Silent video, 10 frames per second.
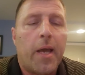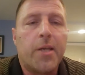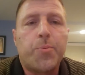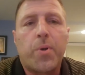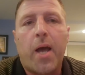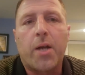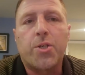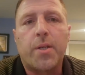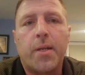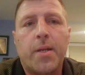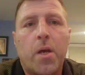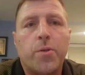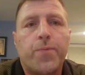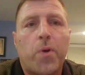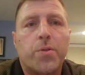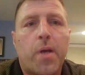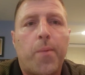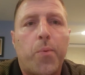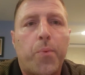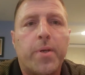production in those first
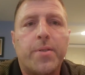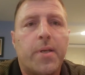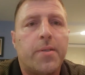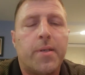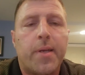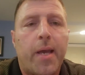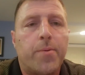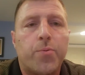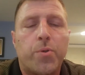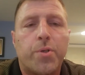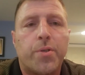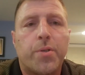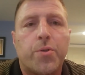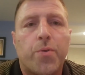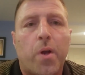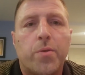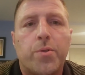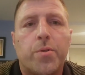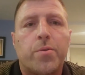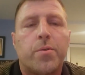couple preseason games were just
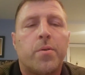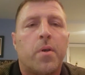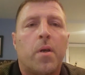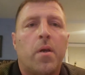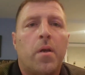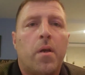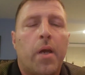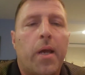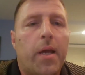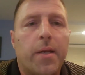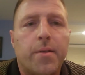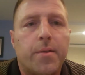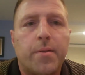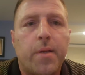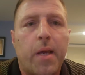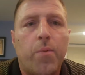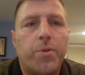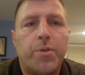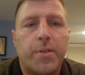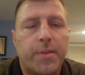atrocious. He
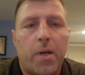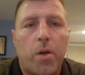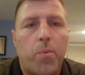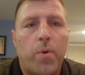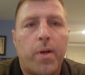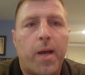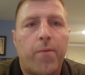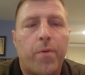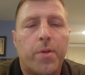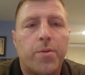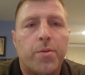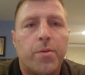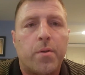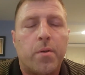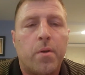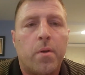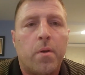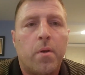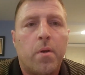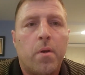was just terrible in coverage.
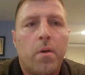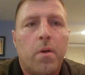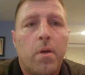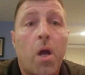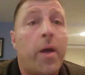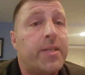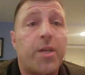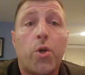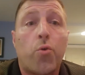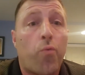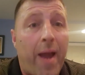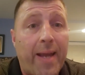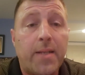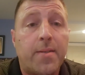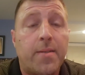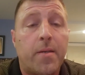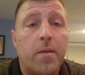He's a great